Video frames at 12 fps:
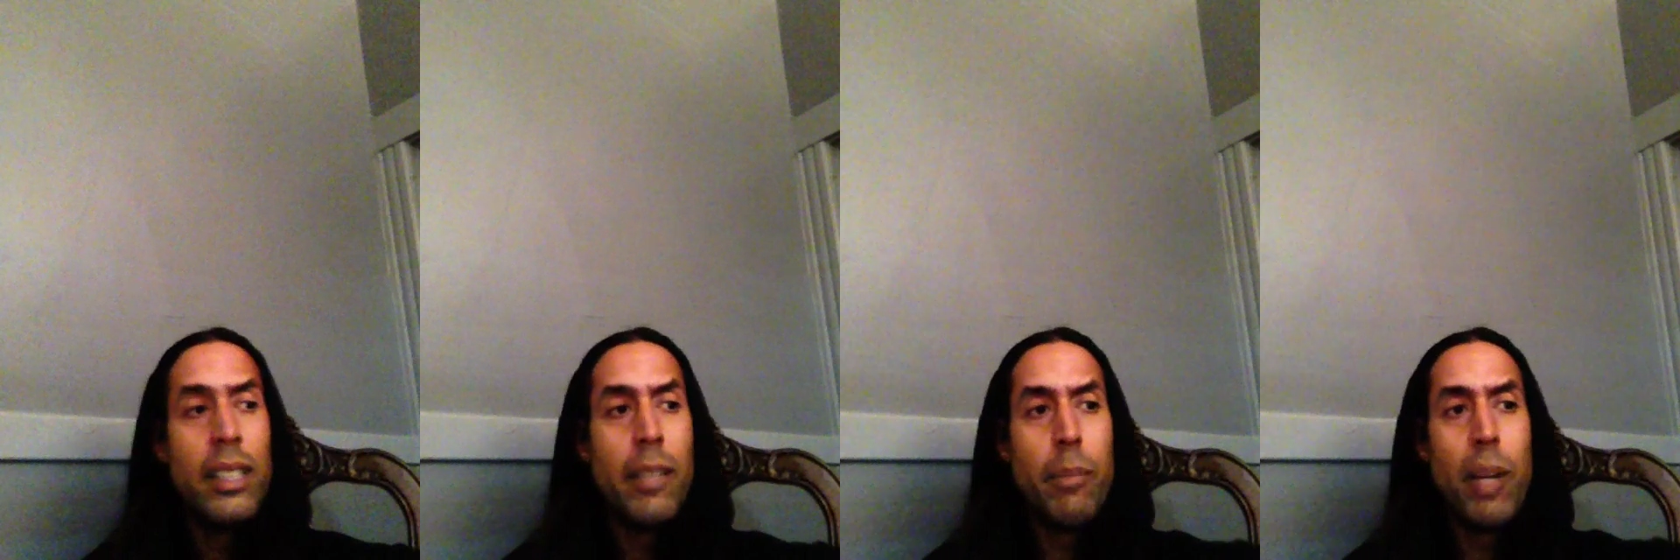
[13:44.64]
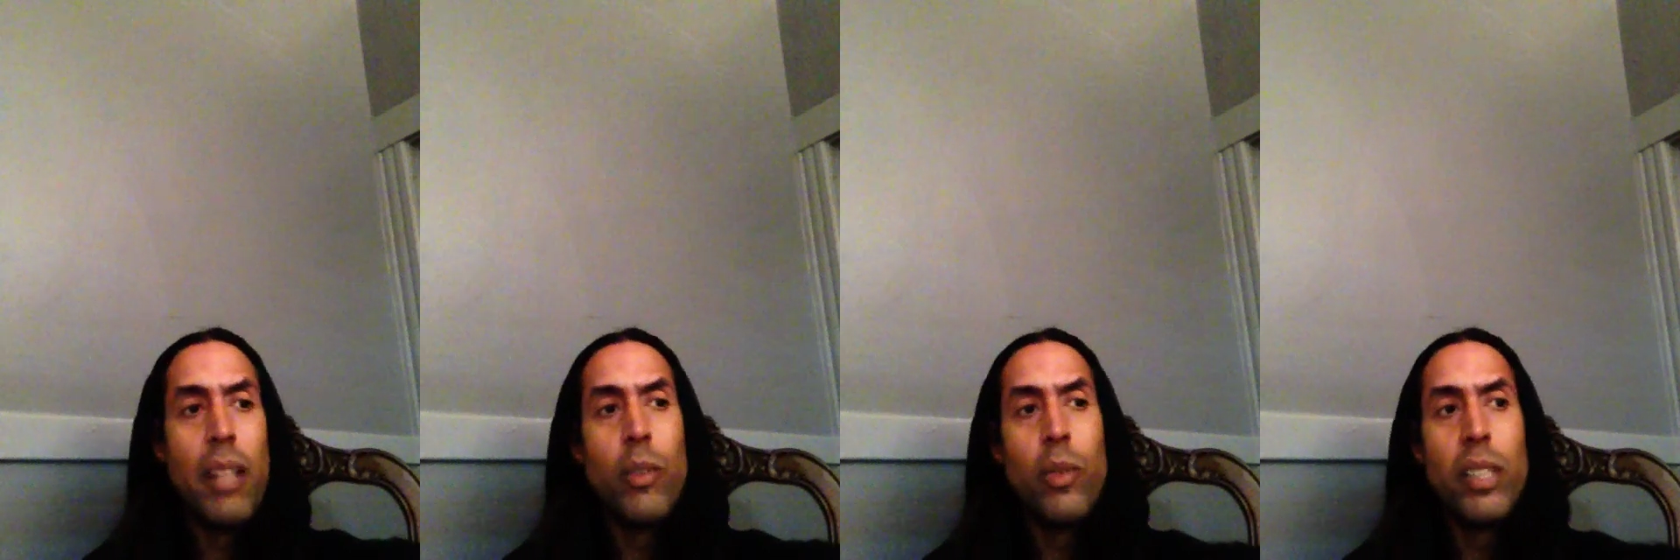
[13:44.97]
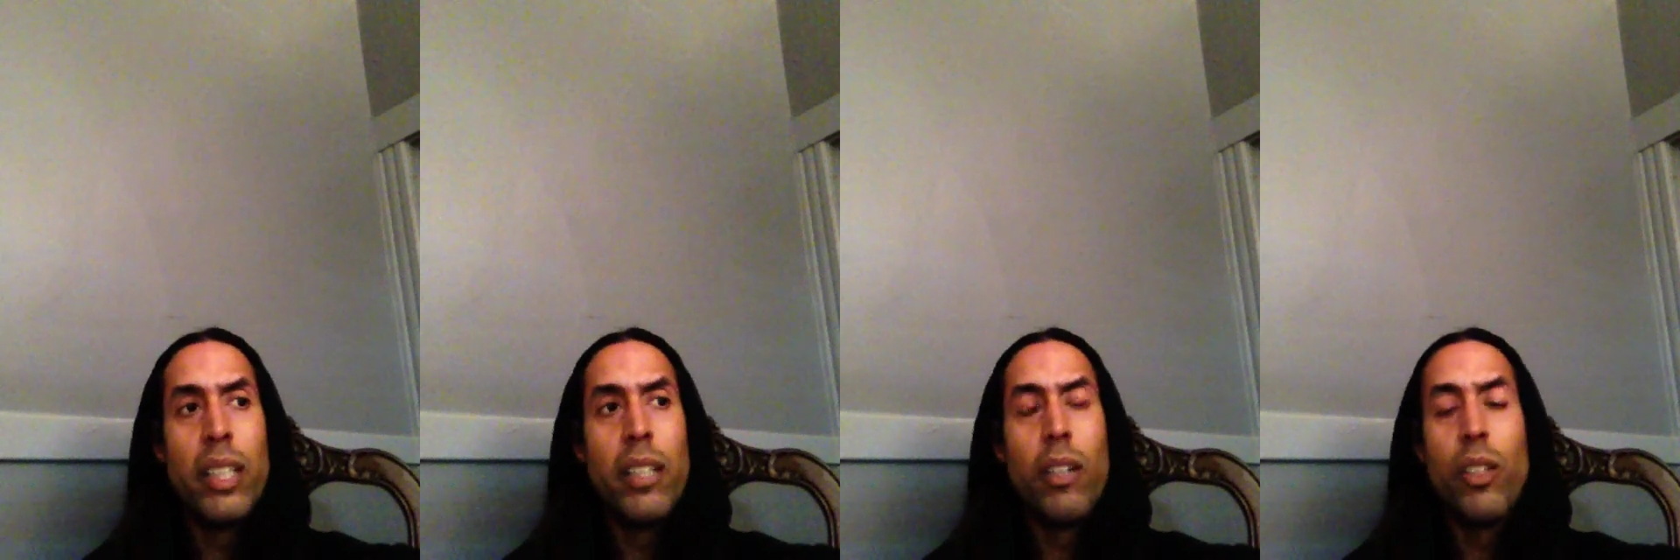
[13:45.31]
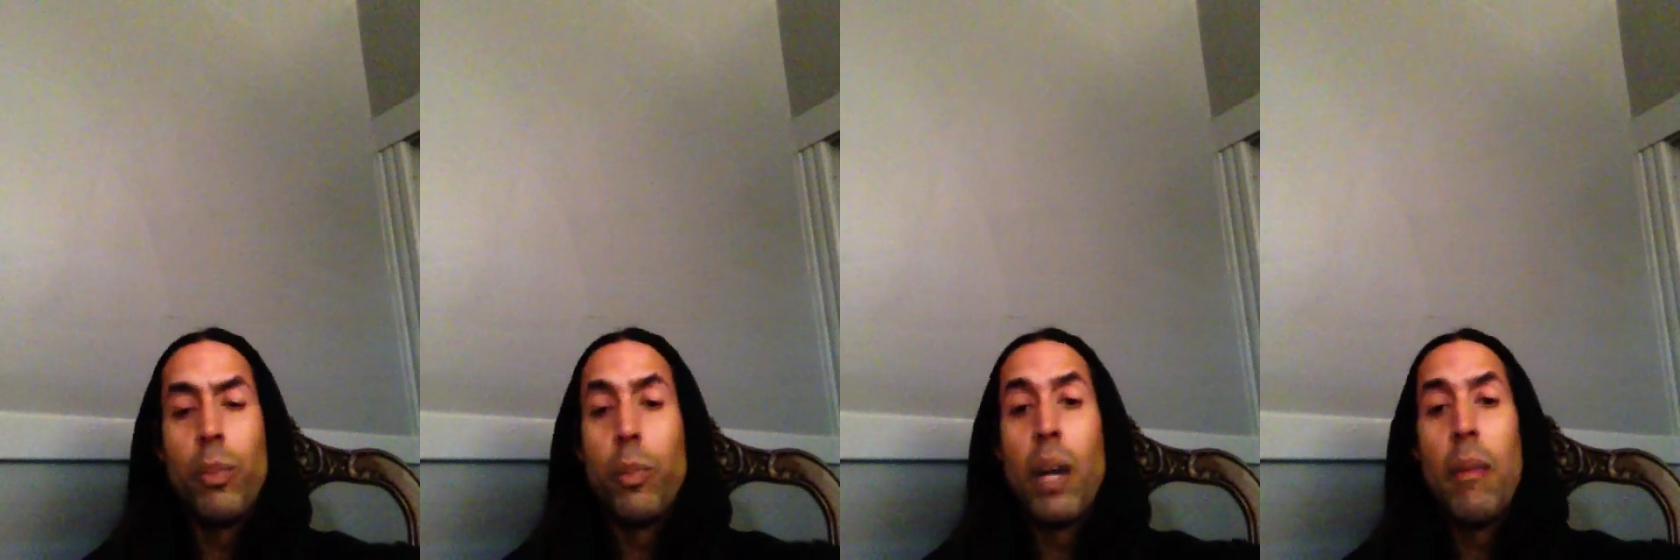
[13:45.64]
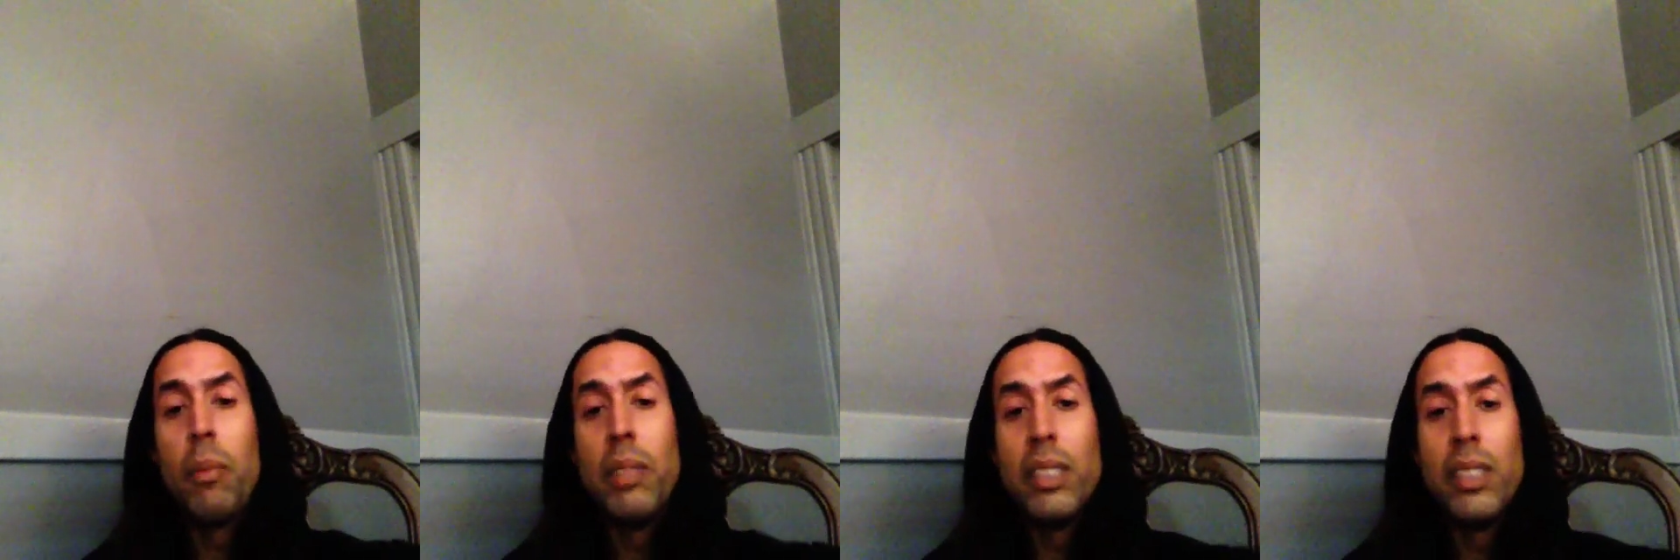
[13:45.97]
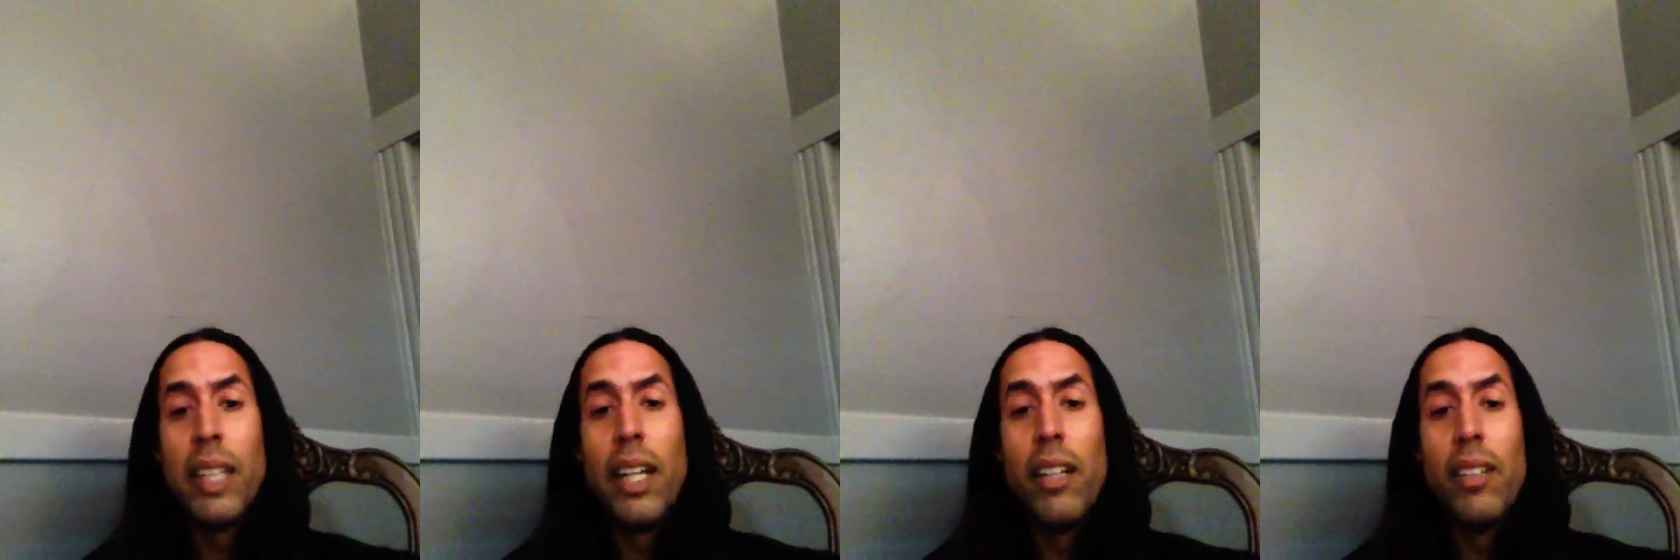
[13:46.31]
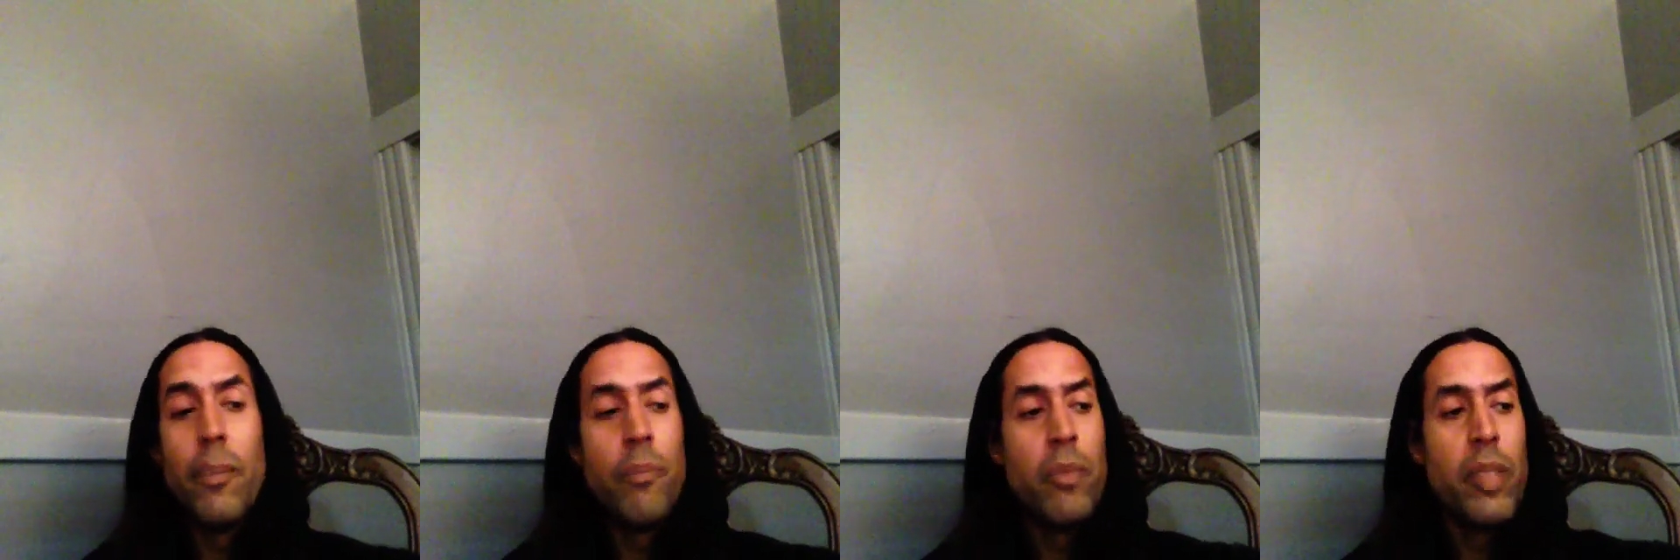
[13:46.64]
They probably would get hurt. They're probably scared.